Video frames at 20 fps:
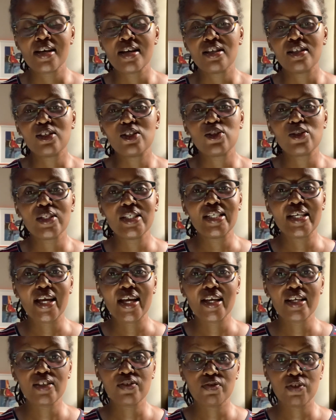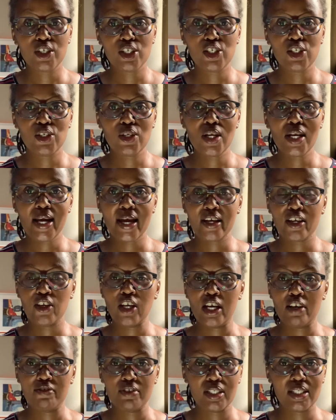Today's video, like you
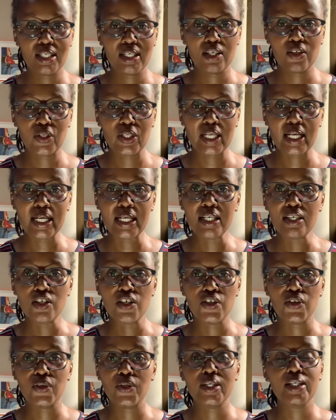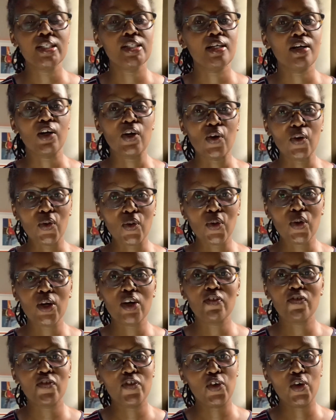have seen on the intro, is a call
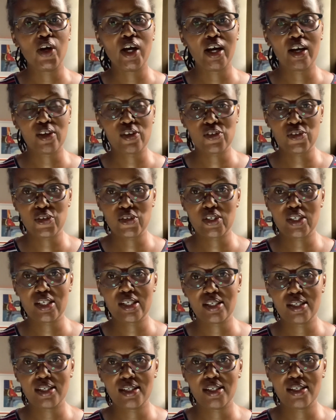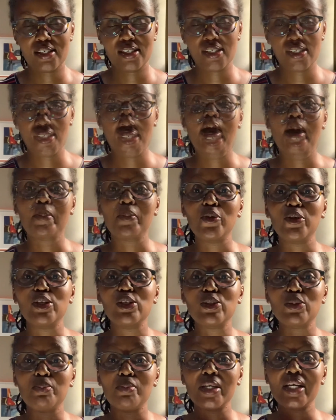for action. I'm going to
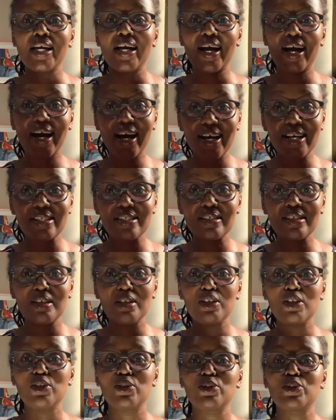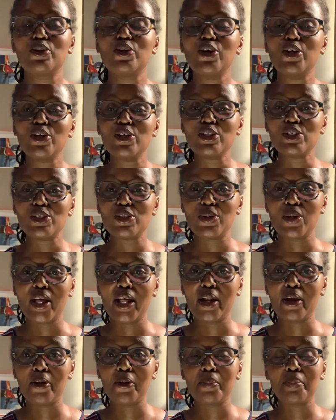be asking you to
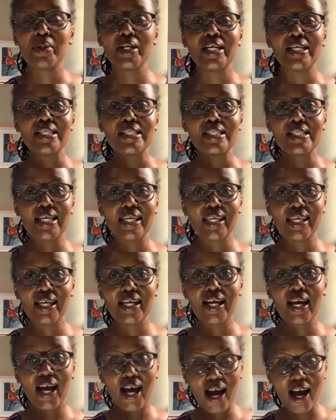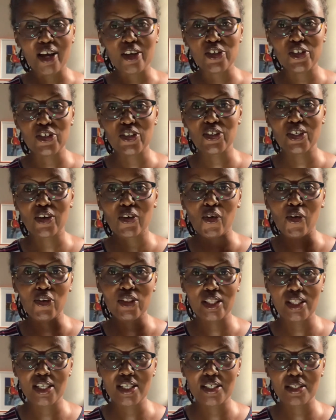help in taking action on
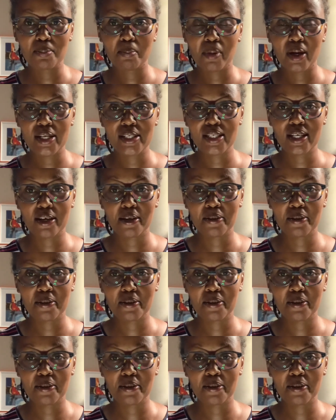this matter.